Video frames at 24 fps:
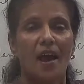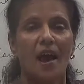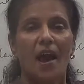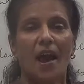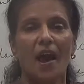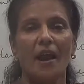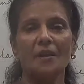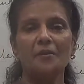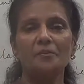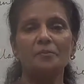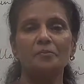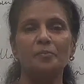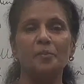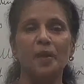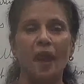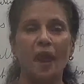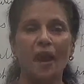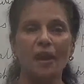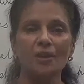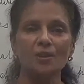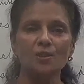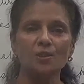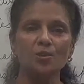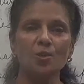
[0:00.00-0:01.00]
and
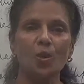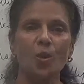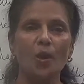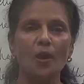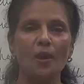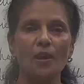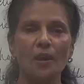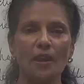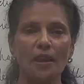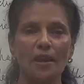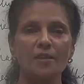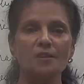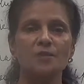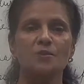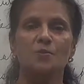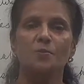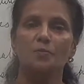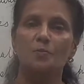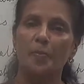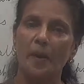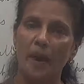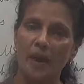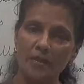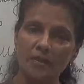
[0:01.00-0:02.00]
black soil is
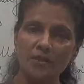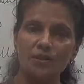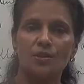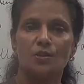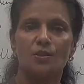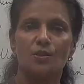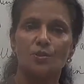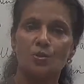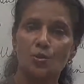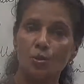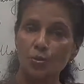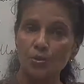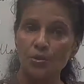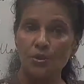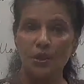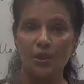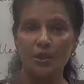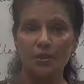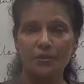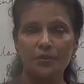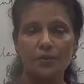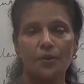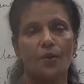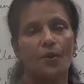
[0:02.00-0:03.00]
best
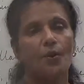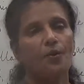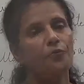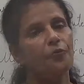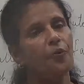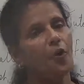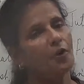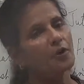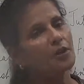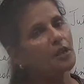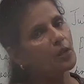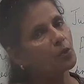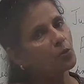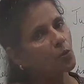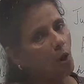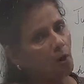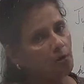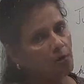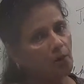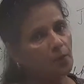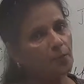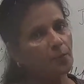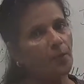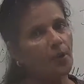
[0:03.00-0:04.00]
suited for the
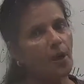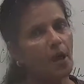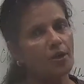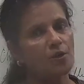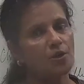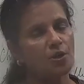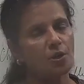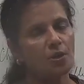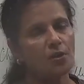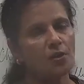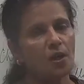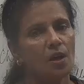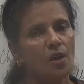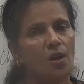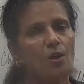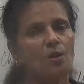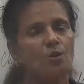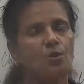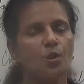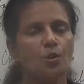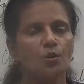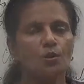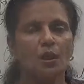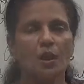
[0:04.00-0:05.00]
cotton production,
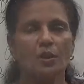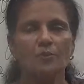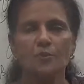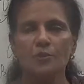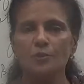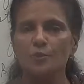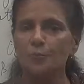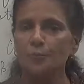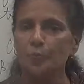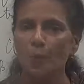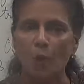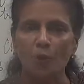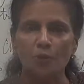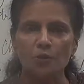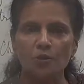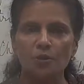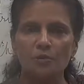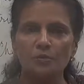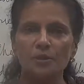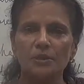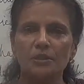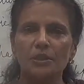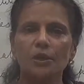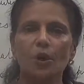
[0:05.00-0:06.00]
so there was
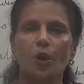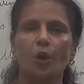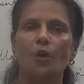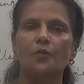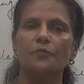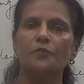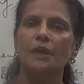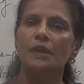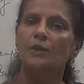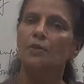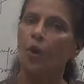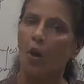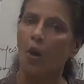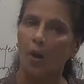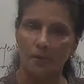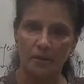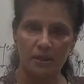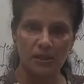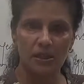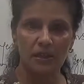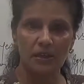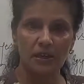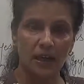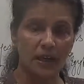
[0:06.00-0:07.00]
proximity of the raw
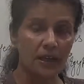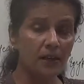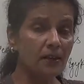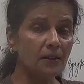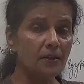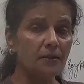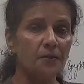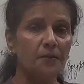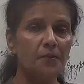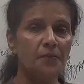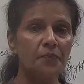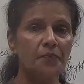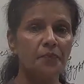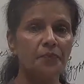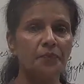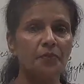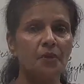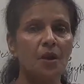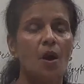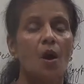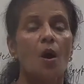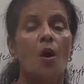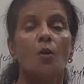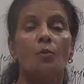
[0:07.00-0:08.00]
material.
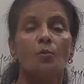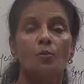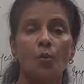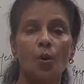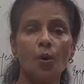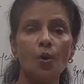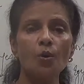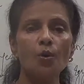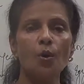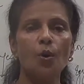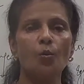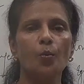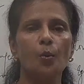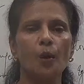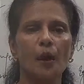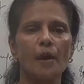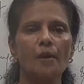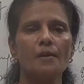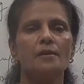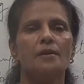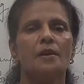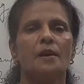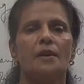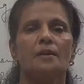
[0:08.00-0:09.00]

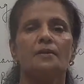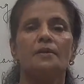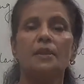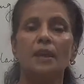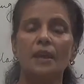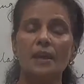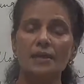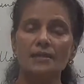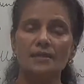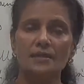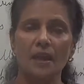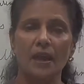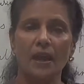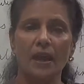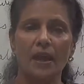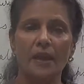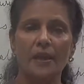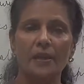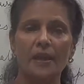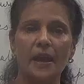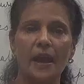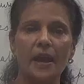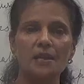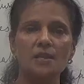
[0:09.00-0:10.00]
Moreover, these
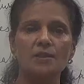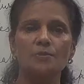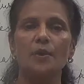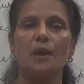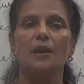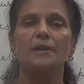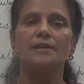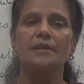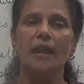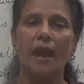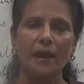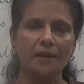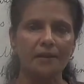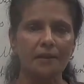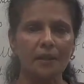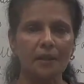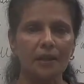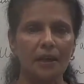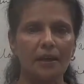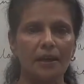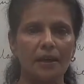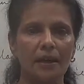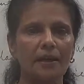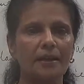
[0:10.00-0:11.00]
areas were
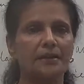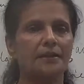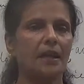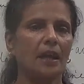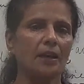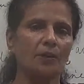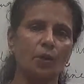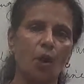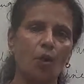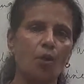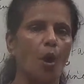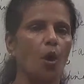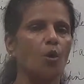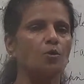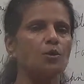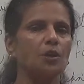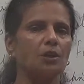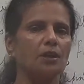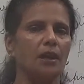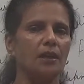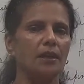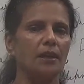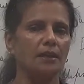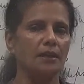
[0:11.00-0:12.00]
technically,
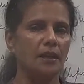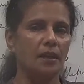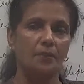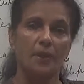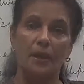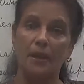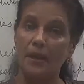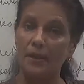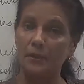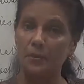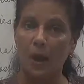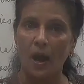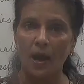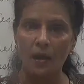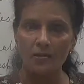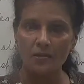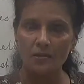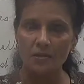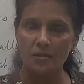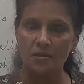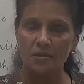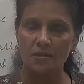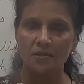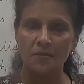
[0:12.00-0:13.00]
technologically, they were
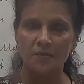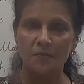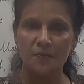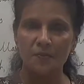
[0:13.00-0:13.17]
advanced,